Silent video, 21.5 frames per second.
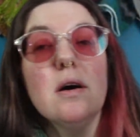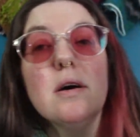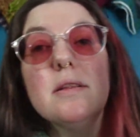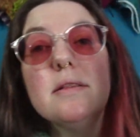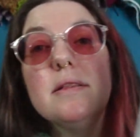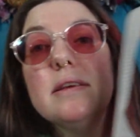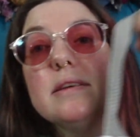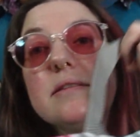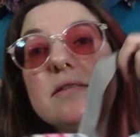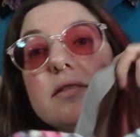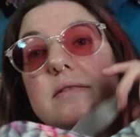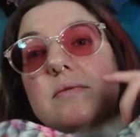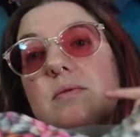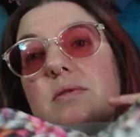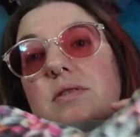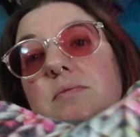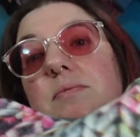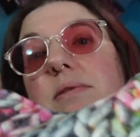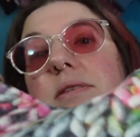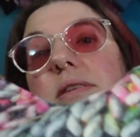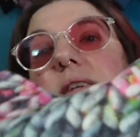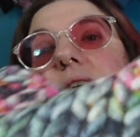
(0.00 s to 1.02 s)
This is
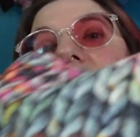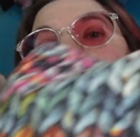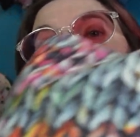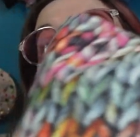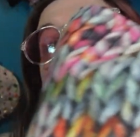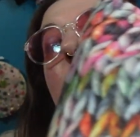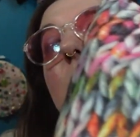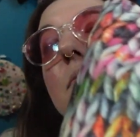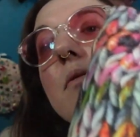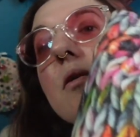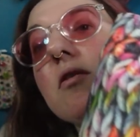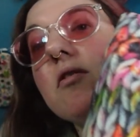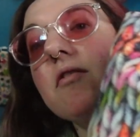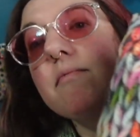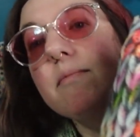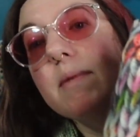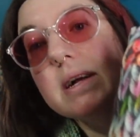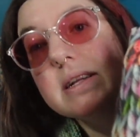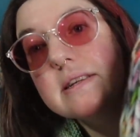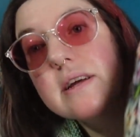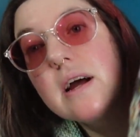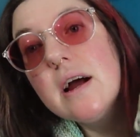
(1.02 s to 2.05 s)
what's been taking up all of
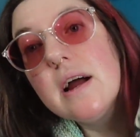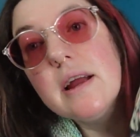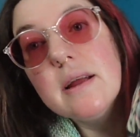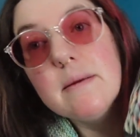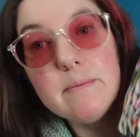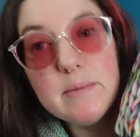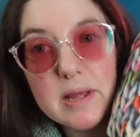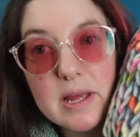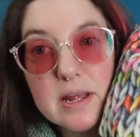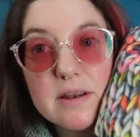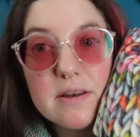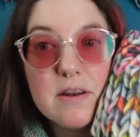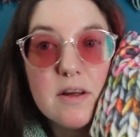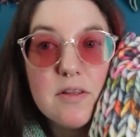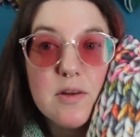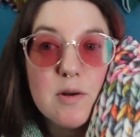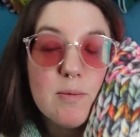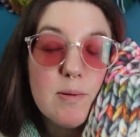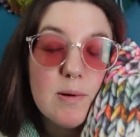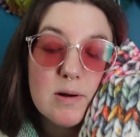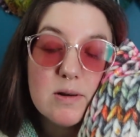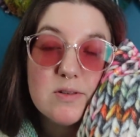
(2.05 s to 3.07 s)
my time. Yet
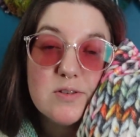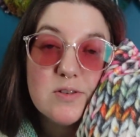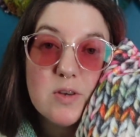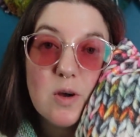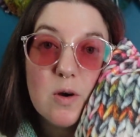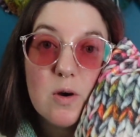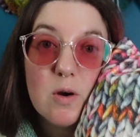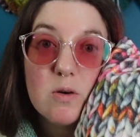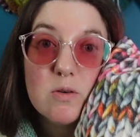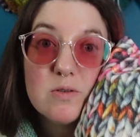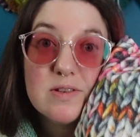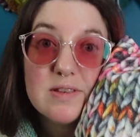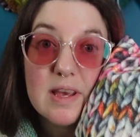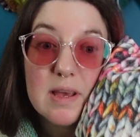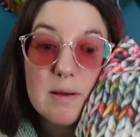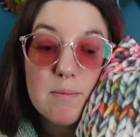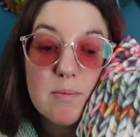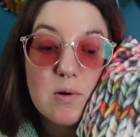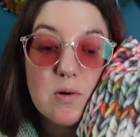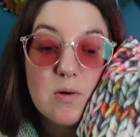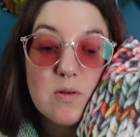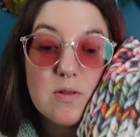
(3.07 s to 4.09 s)
another Purl Soho
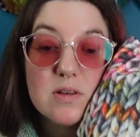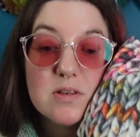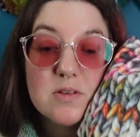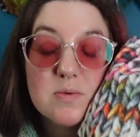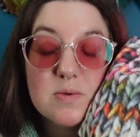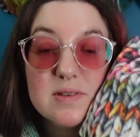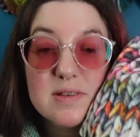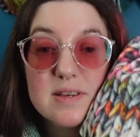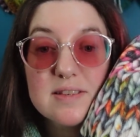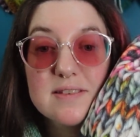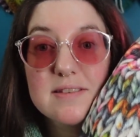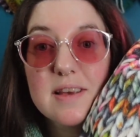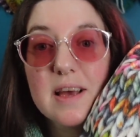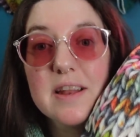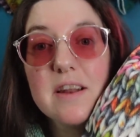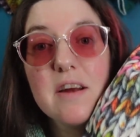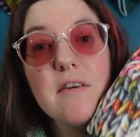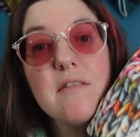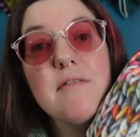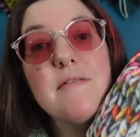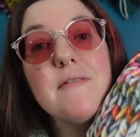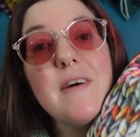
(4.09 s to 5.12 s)
sample. This was a set
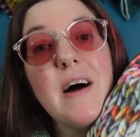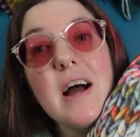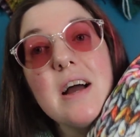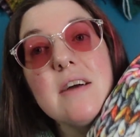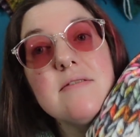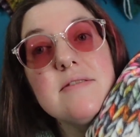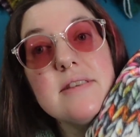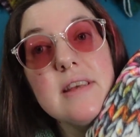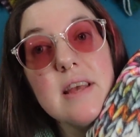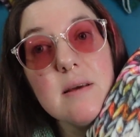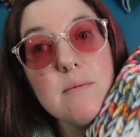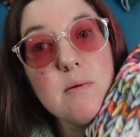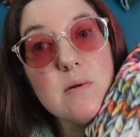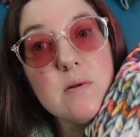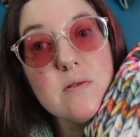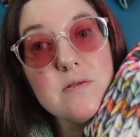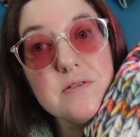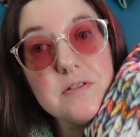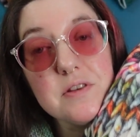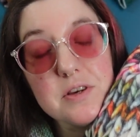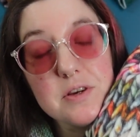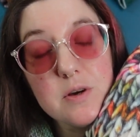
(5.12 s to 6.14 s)
of 5
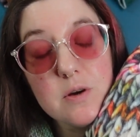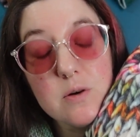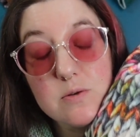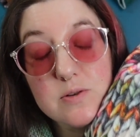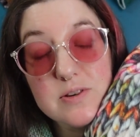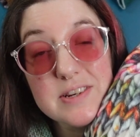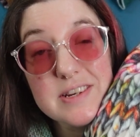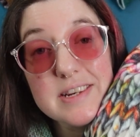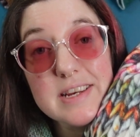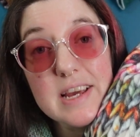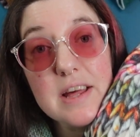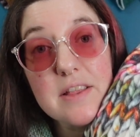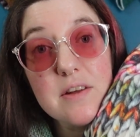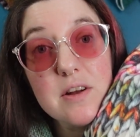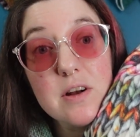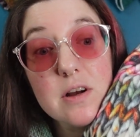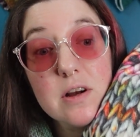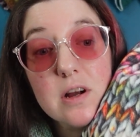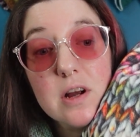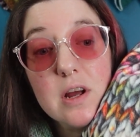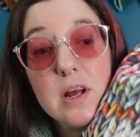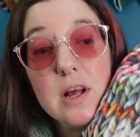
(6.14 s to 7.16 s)
samples that go
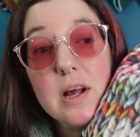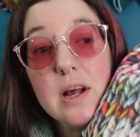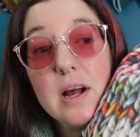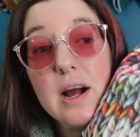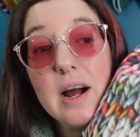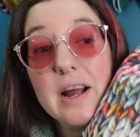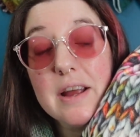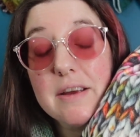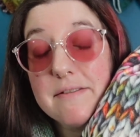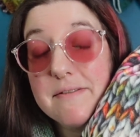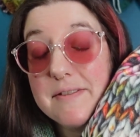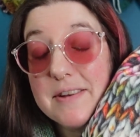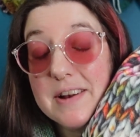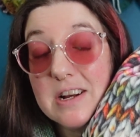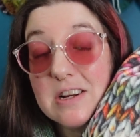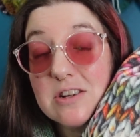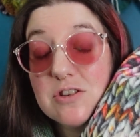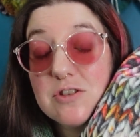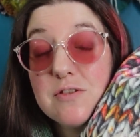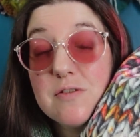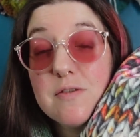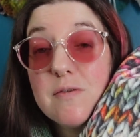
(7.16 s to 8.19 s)
together. I
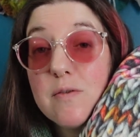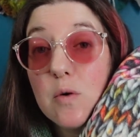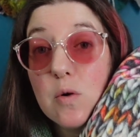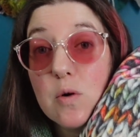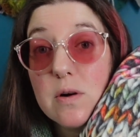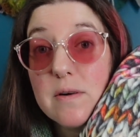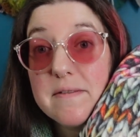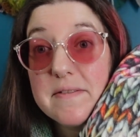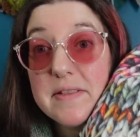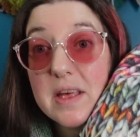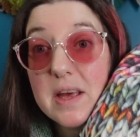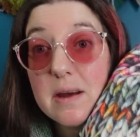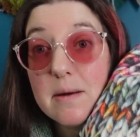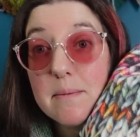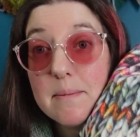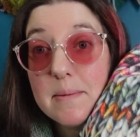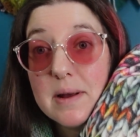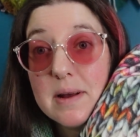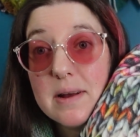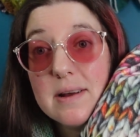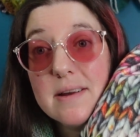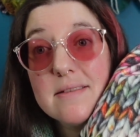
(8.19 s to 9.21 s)
finished 4 of
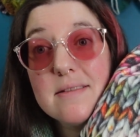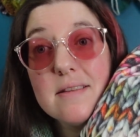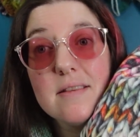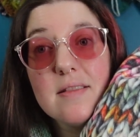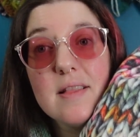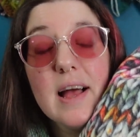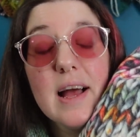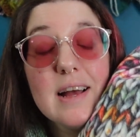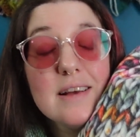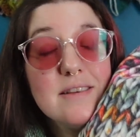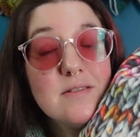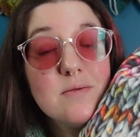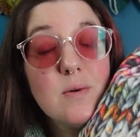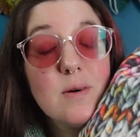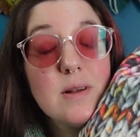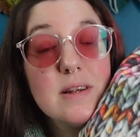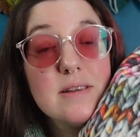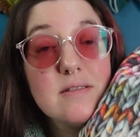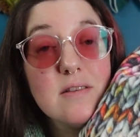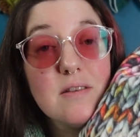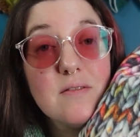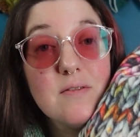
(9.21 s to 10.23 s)
them. The last one
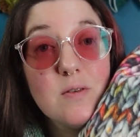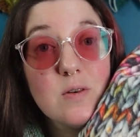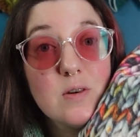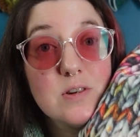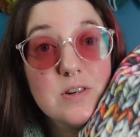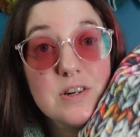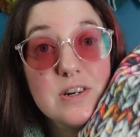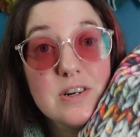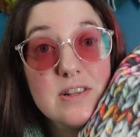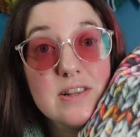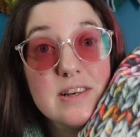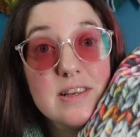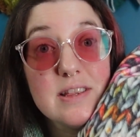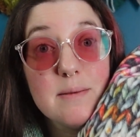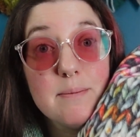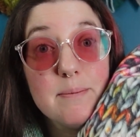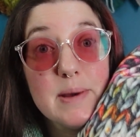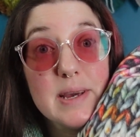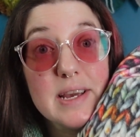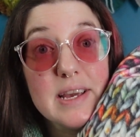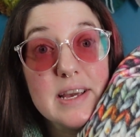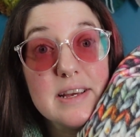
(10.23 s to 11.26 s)
is unfortunately the
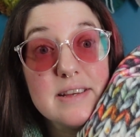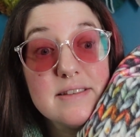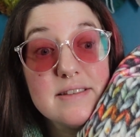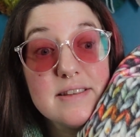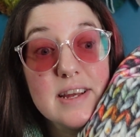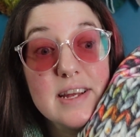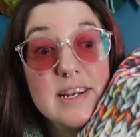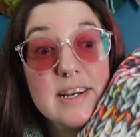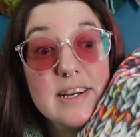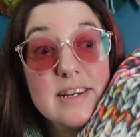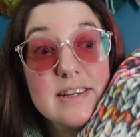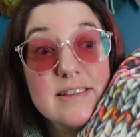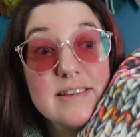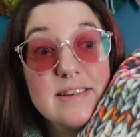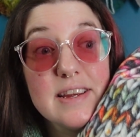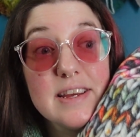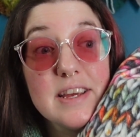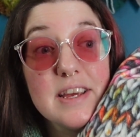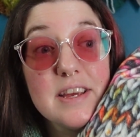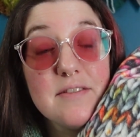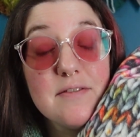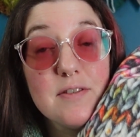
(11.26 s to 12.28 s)
biggest, and it is
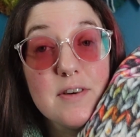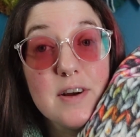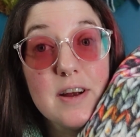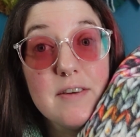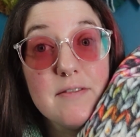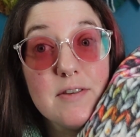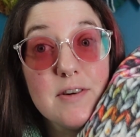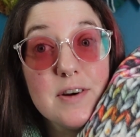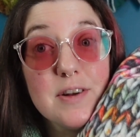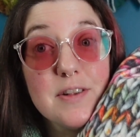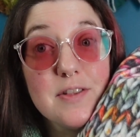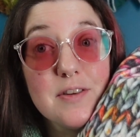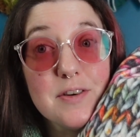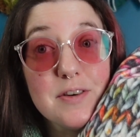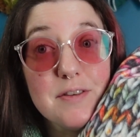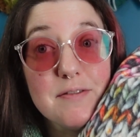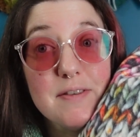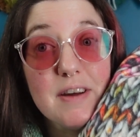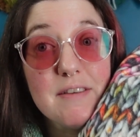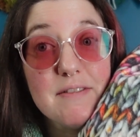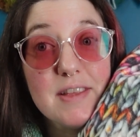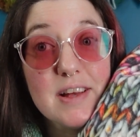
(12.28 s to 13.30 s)
taking forever and
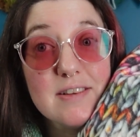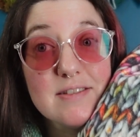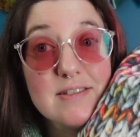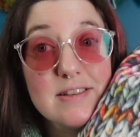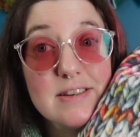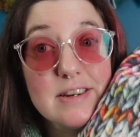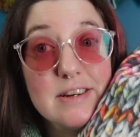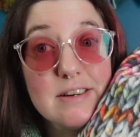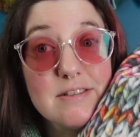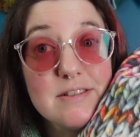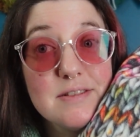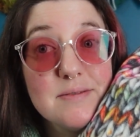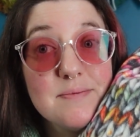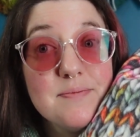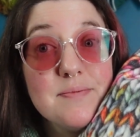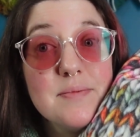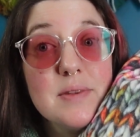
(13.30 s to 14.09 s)
35,000 years.